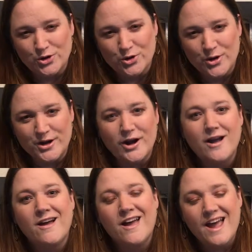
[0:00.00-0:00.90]
You know, like,
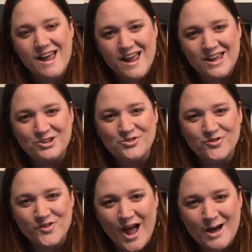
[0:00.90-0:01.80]
hey, you
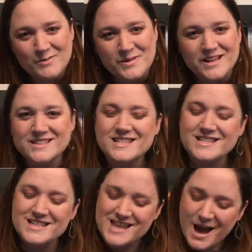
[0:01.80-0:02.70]
found me, a
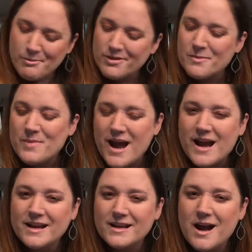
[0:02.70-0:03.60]
slap on the
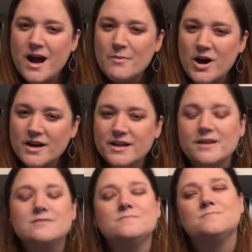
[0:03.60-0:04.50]
back, come on
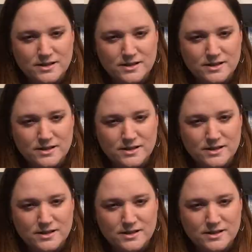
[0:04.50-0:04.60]
in.